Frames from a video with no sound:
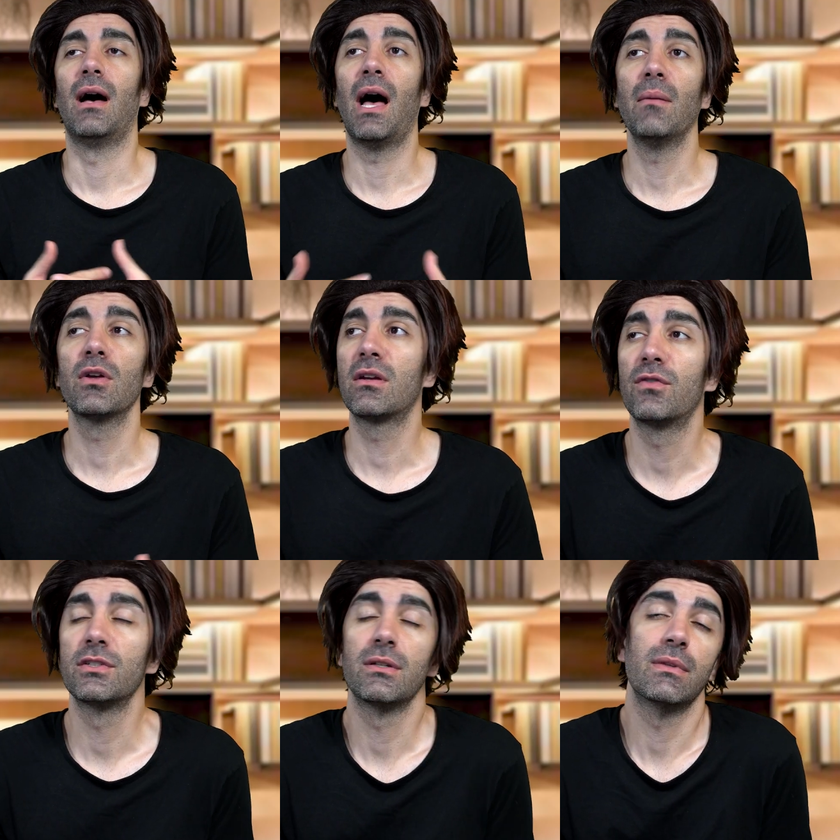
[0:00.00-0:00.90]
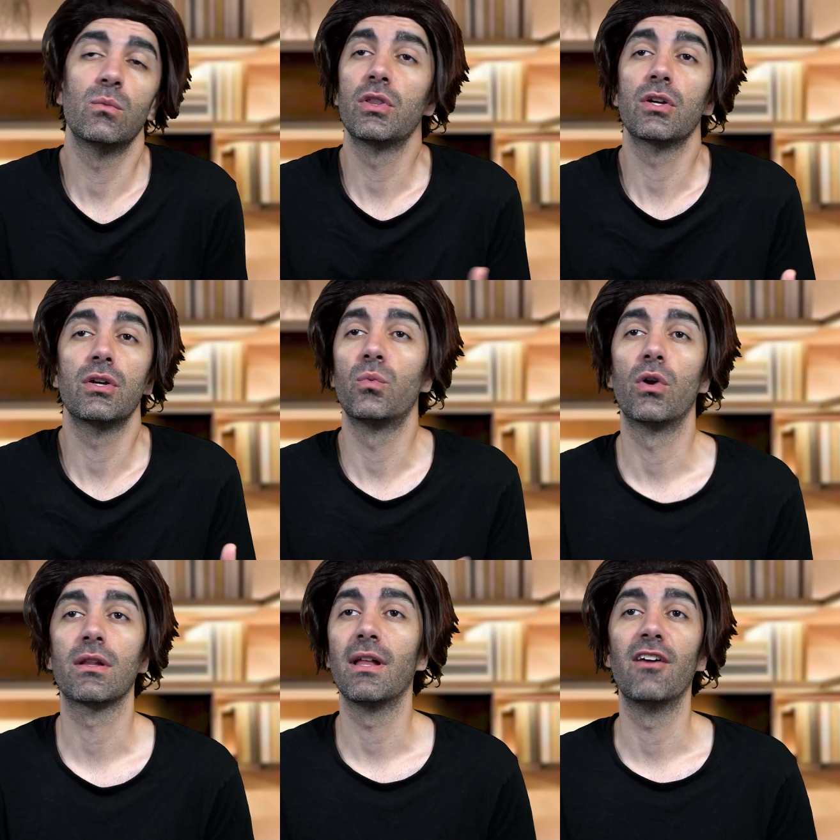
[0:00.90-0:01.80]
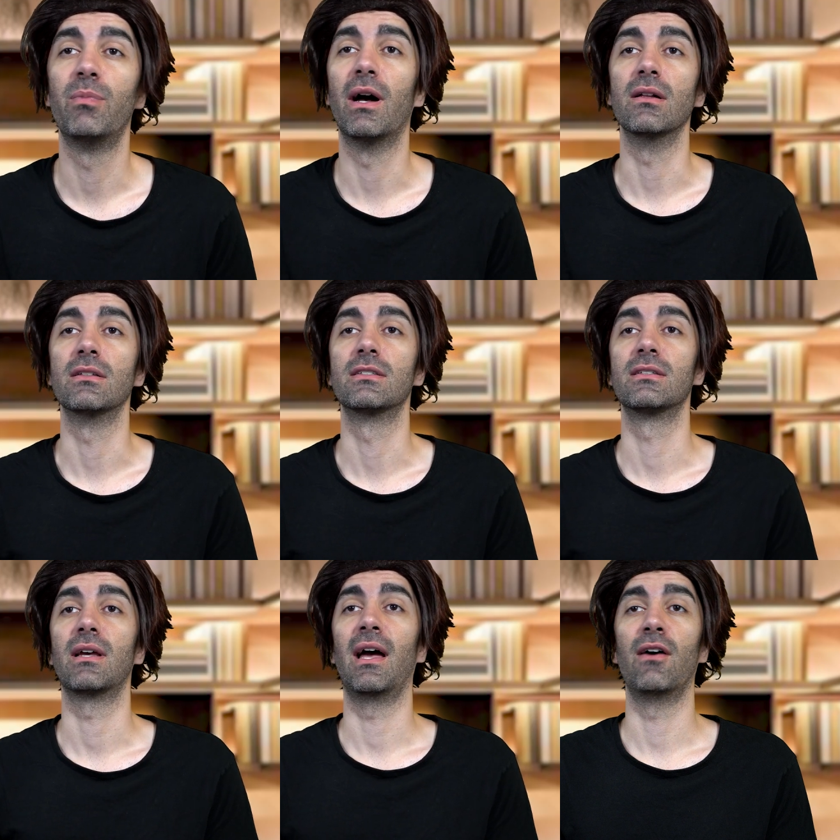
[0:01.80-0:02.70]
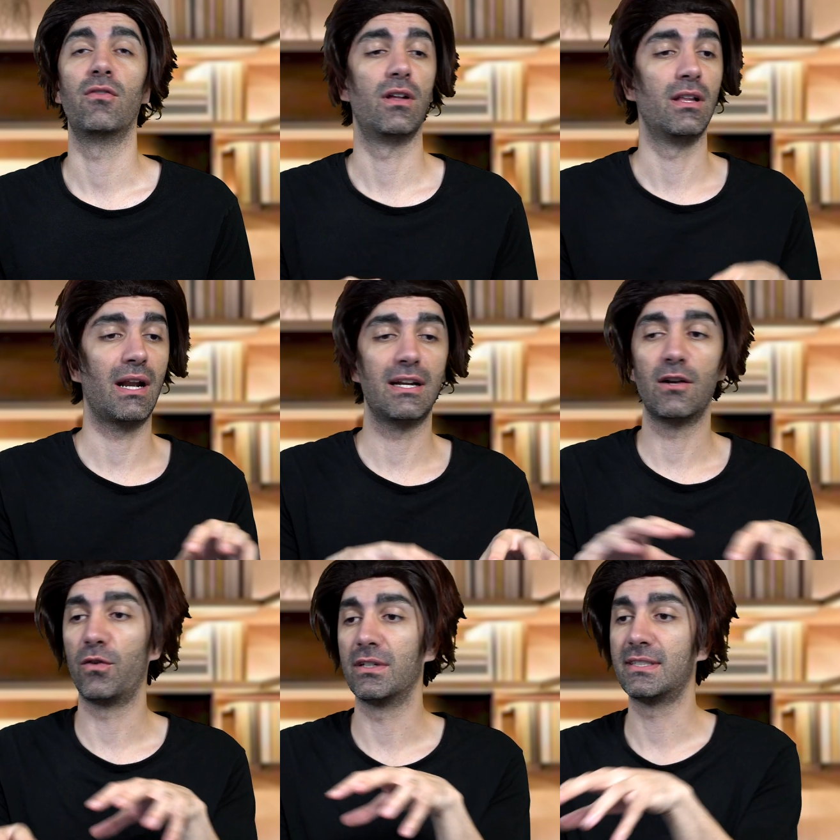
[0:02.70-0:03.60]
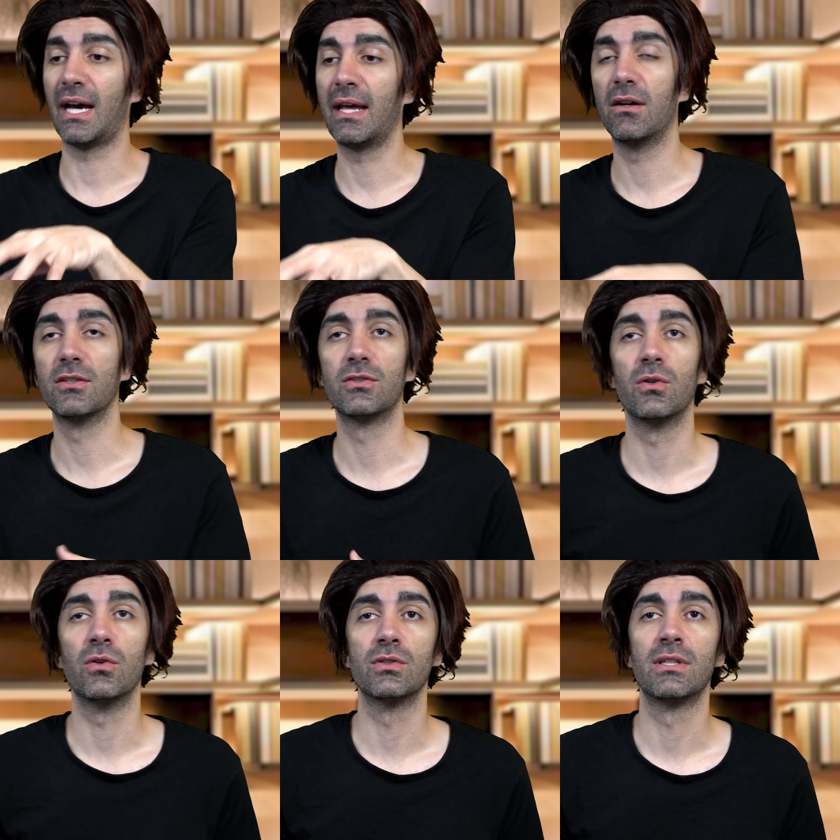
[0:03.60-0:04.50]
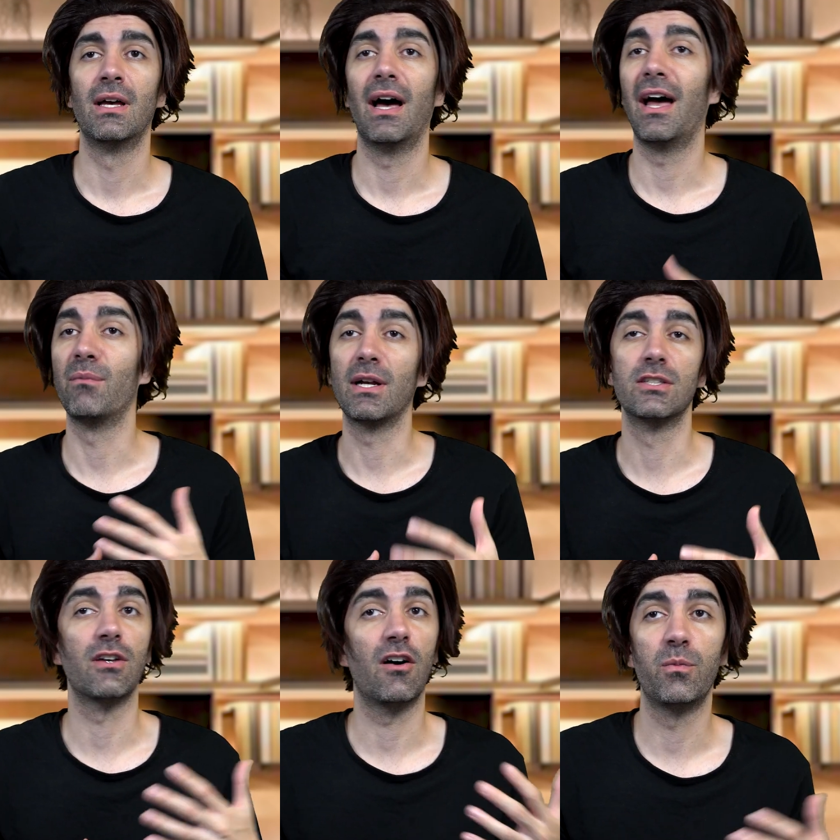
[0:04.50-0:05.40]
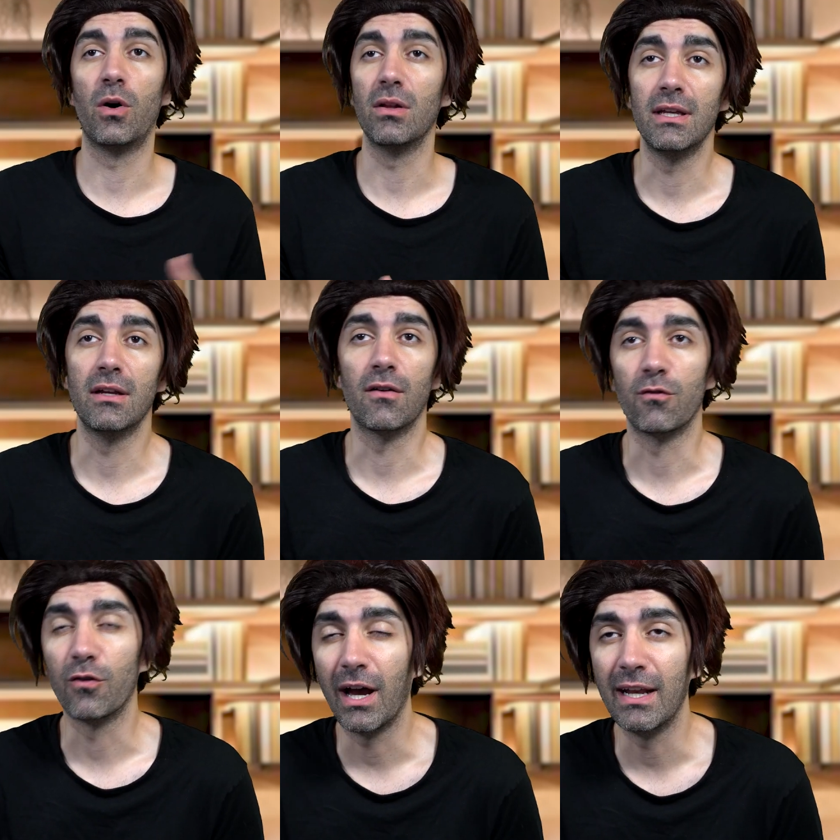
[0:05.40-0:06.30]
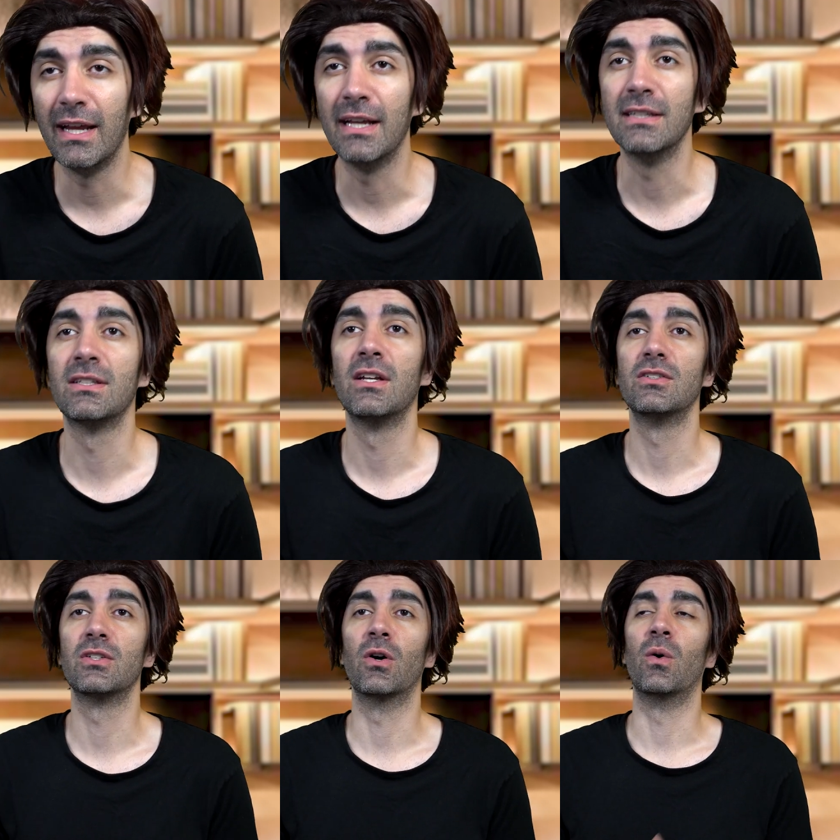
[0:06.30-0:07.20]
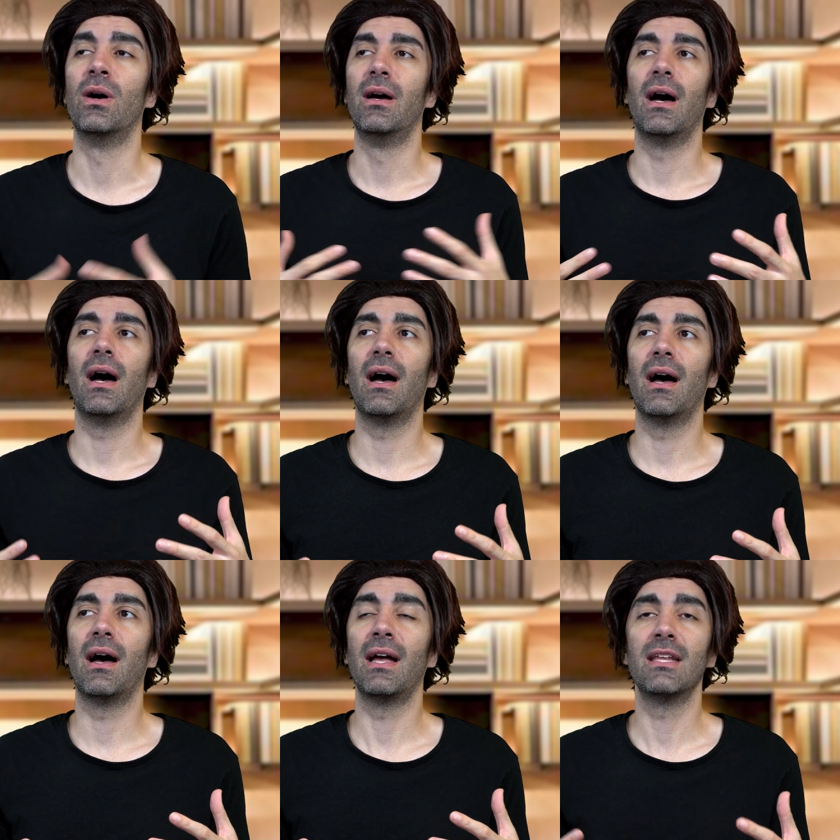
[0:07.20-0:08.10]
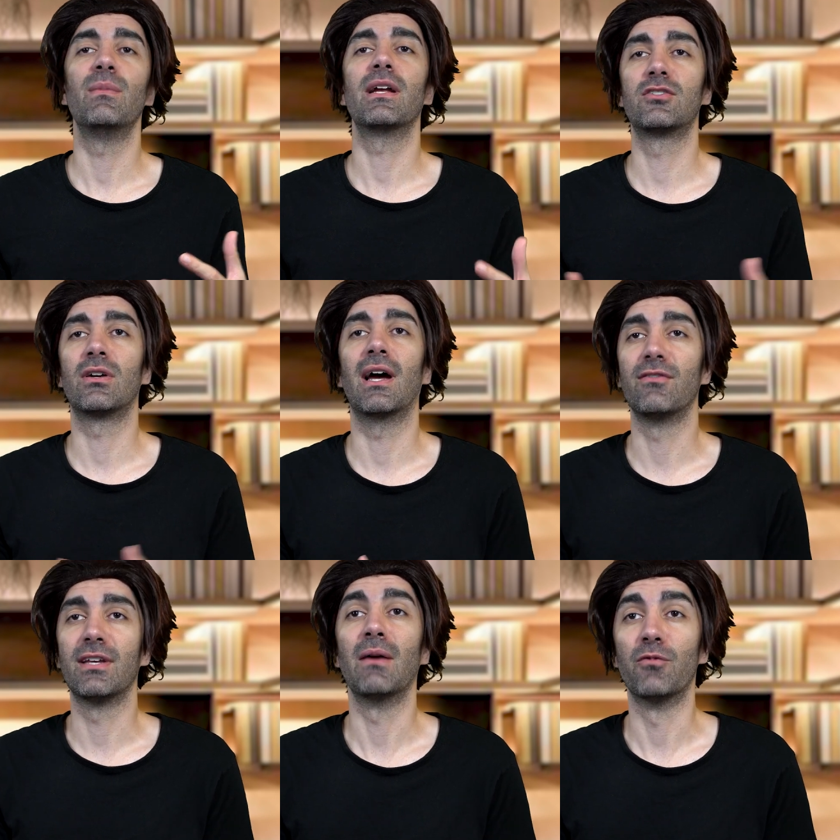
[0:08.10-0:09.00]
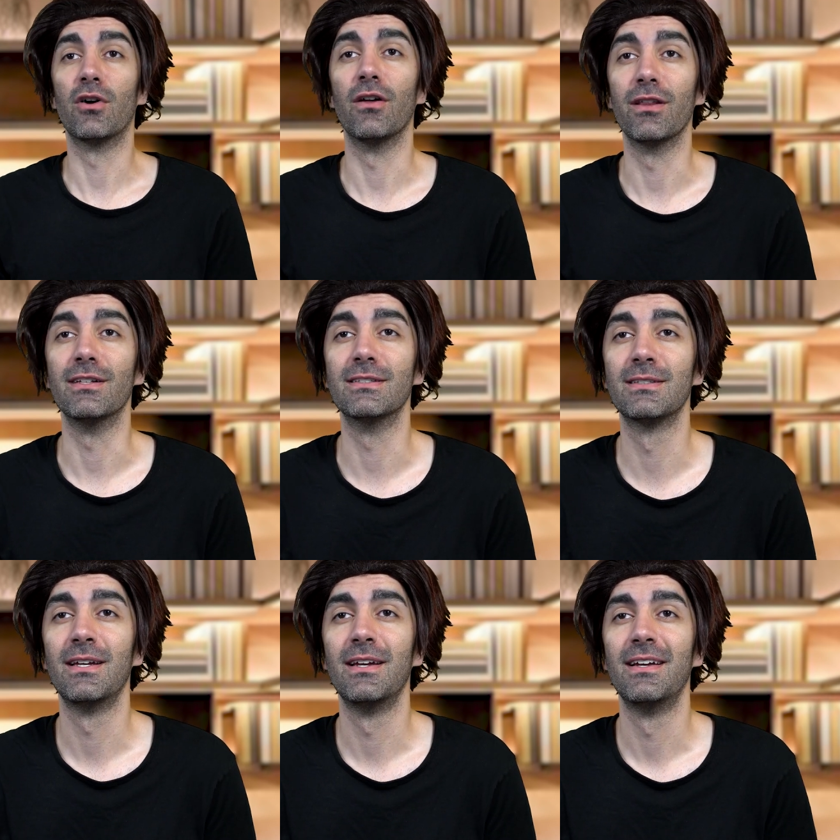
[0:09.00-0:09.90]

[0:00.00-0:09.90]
I'm looking for something with a good work-life balance. I have a lot of different side hustles. I have my softball league on Fridays, so I need to make sure I have time for all these.